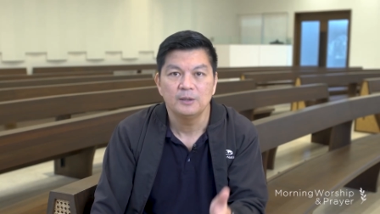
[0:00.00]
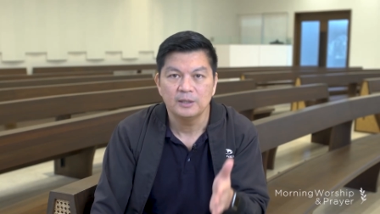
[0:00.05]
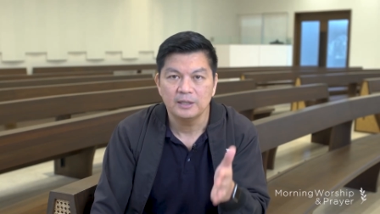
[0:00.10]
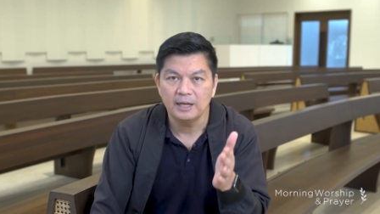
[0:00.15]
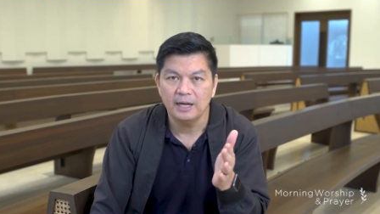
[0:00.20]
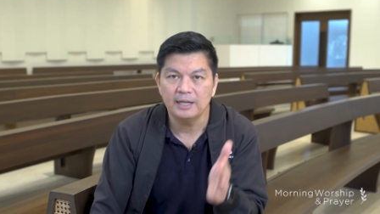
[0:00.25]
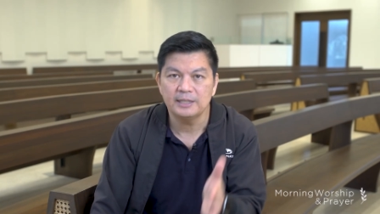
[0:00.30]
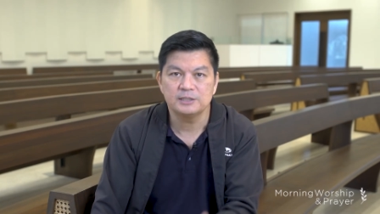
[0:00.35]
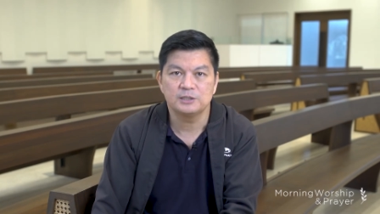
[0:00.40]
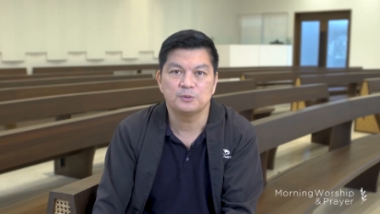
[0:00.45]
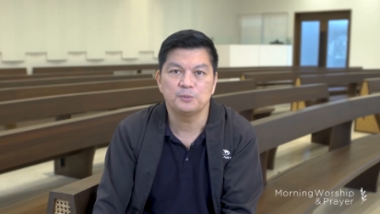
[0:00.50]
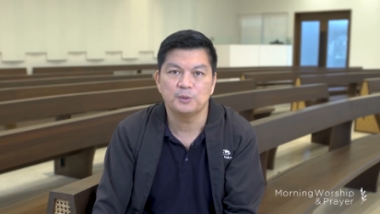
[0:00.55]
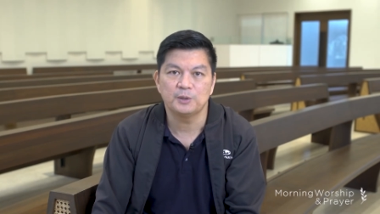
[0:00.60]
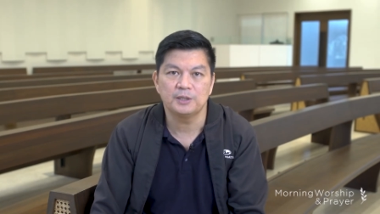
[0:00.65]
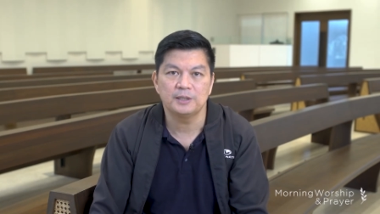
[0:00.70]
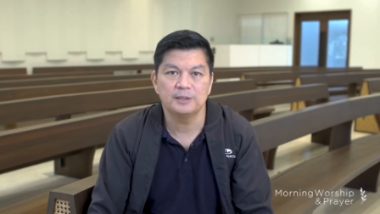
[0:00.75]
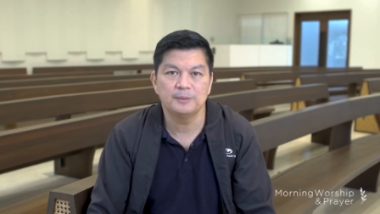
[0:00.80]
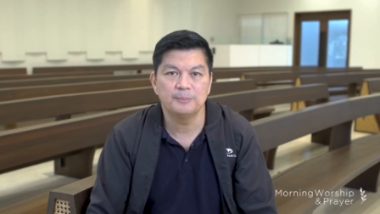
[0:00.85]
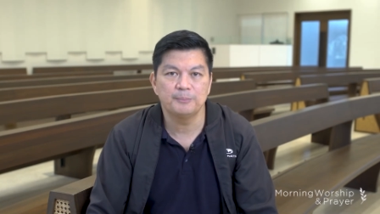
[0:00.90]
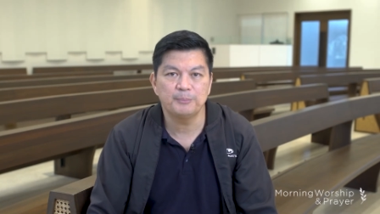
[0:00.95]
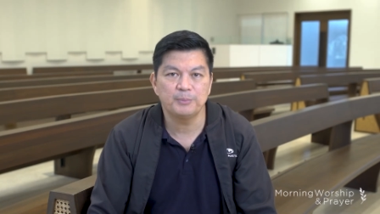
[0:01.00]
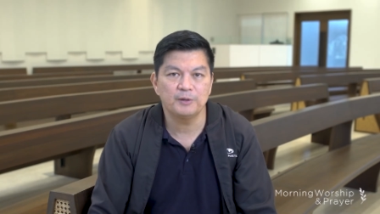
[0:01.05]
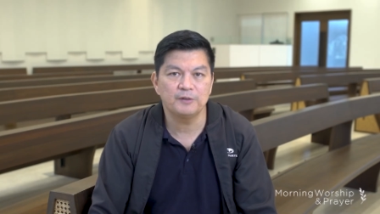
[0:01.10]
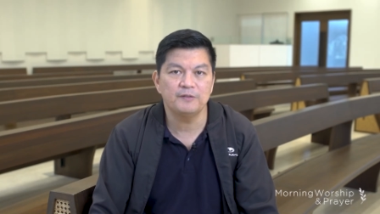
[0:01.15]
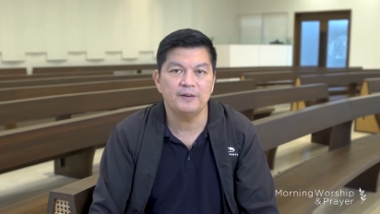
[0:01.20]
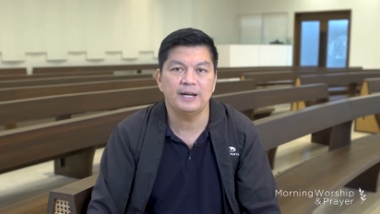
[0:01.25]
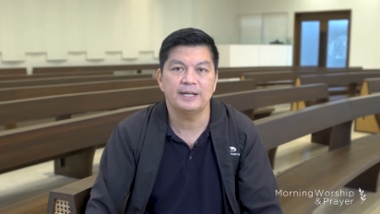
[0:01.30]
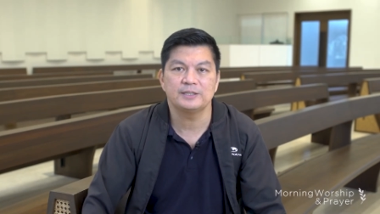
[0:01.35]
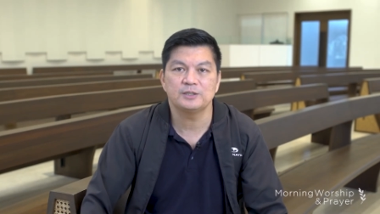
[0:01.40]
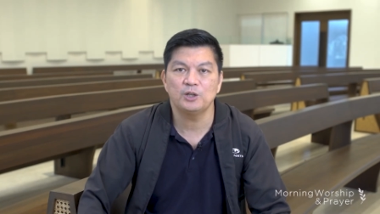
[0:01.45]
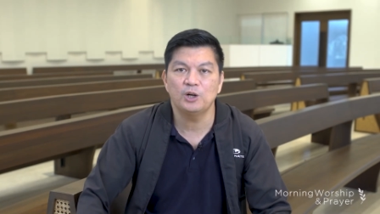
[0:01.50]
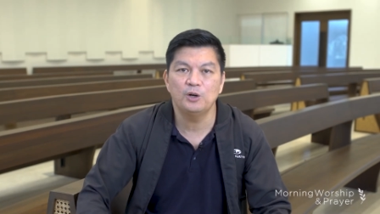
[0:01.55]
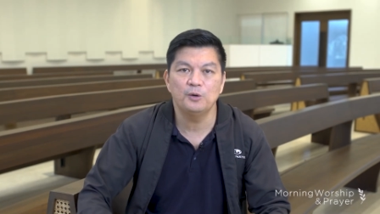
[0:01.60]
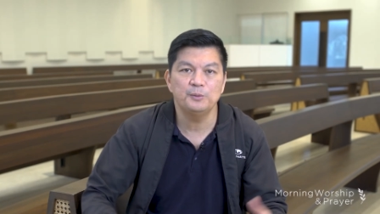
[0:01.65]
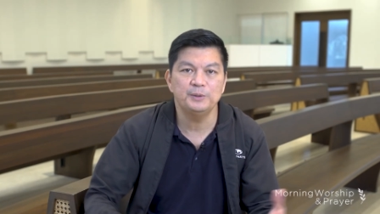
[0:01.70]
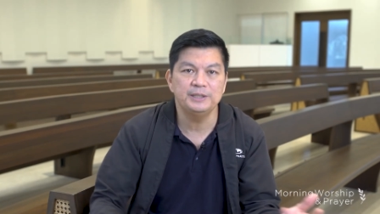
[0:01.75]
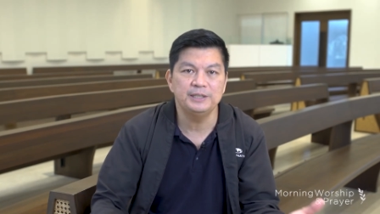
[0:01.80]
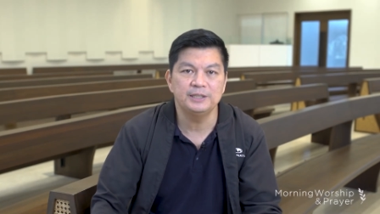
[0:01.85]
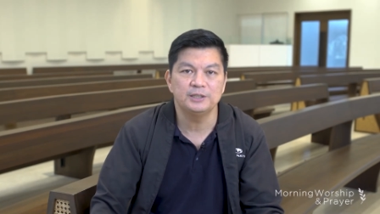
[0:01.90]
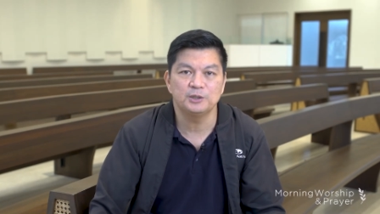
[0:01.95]
God's Word provides all
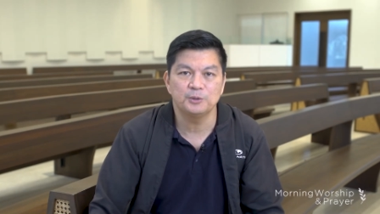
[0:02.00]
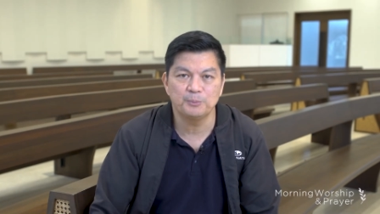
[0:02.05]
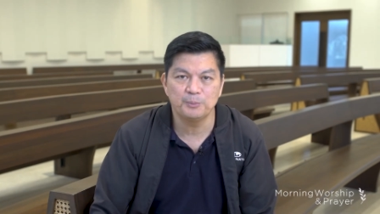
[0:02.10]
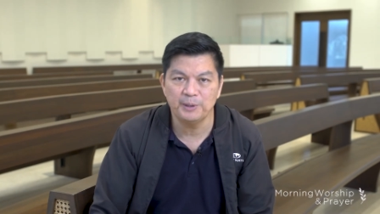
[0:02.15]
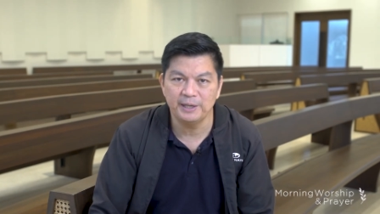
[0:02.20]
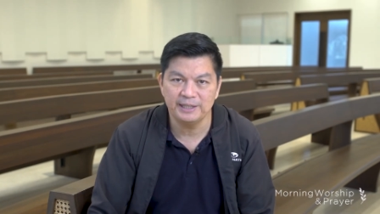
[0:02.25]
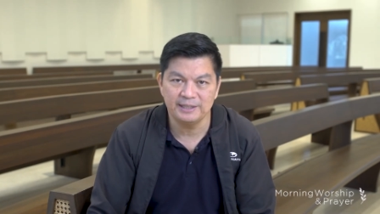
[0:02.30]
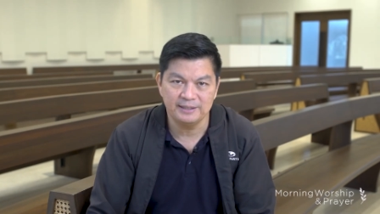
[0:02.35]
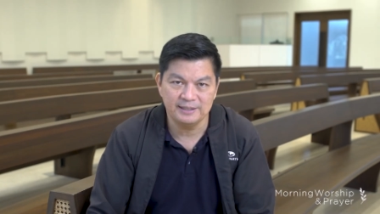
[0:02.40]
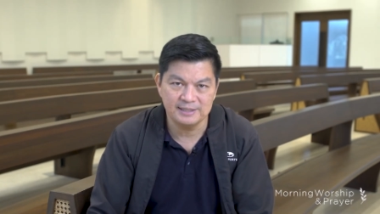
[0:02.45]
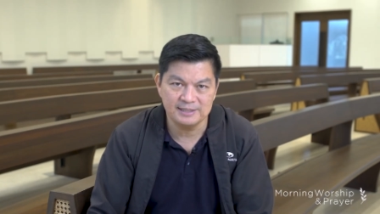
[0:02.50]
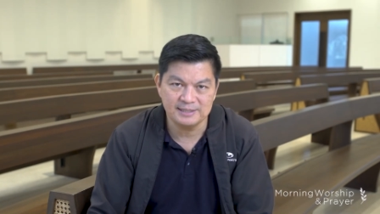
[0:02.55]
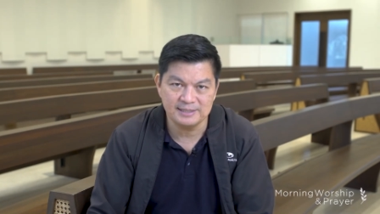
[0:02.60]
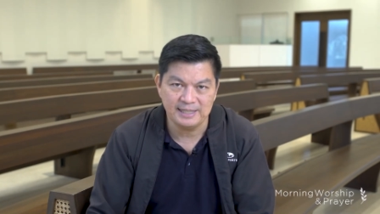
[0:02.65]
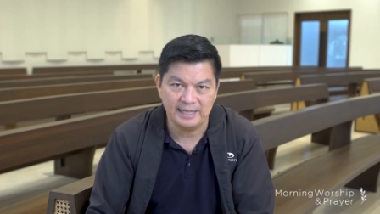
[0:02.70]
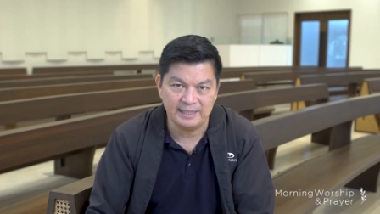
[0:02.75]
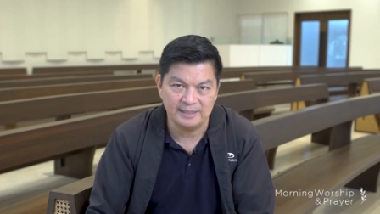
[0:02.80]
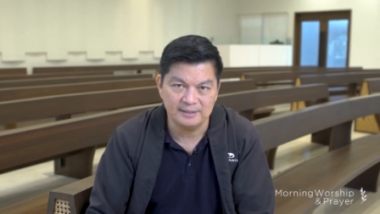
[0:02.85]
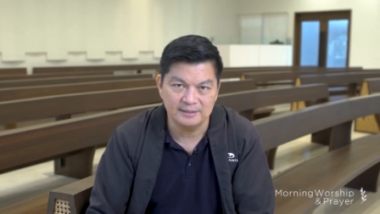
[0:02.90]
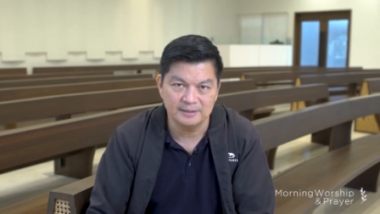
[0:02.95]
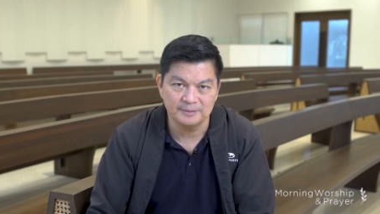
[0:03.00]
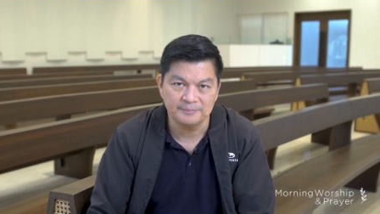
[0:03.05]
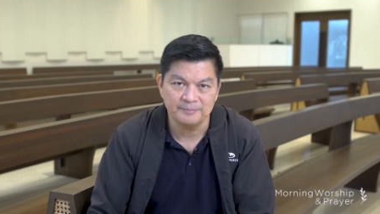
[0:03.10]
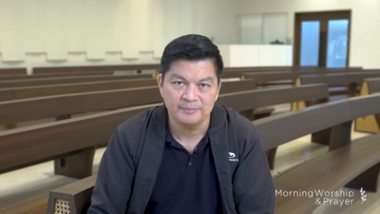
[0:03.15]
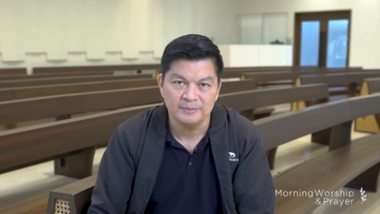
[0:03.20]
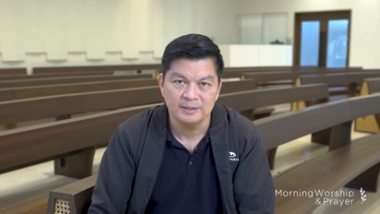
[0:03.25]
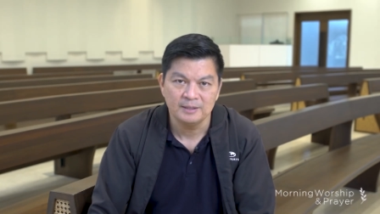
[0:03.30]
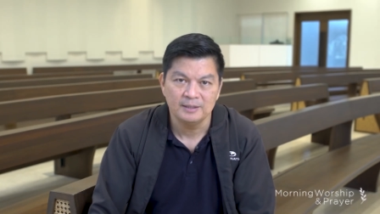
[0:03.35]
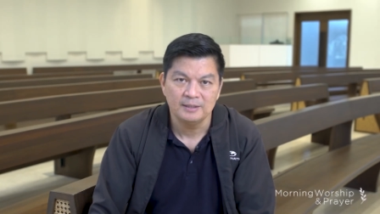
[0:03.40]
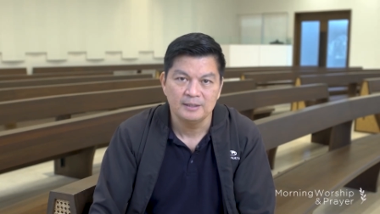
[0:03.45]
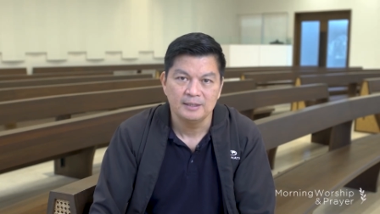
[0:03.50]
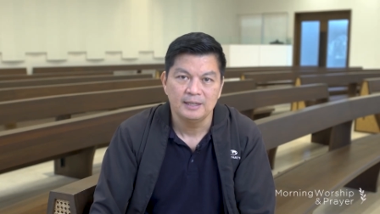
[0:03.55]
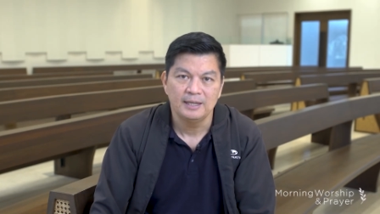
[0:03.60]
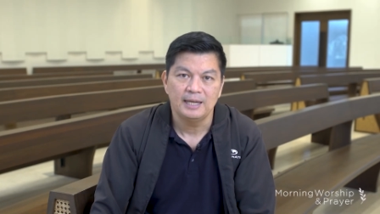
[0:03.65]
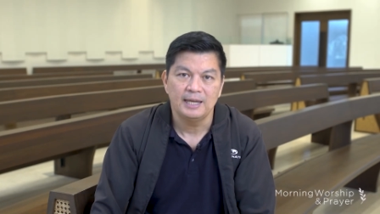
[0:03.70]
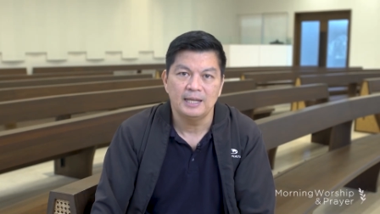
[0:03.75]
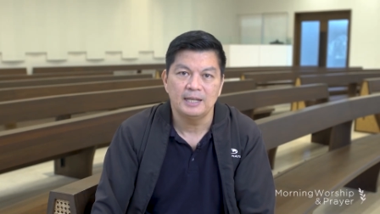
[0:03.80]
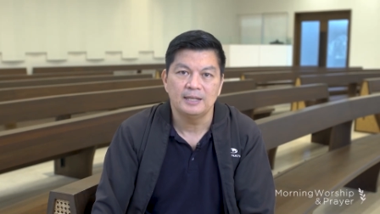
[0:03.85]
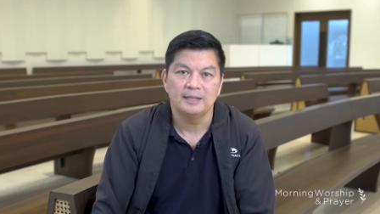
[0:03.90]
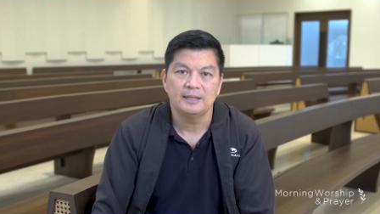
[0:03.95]
we need to break this cycle.
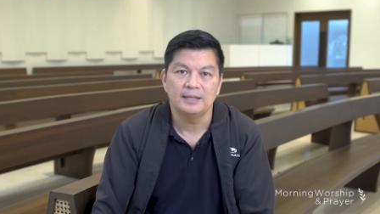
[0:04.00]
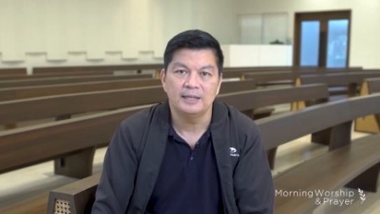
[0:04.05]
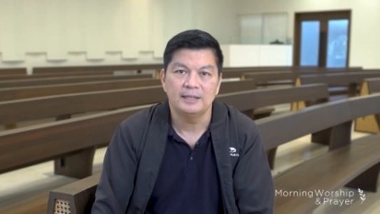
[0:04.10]
And,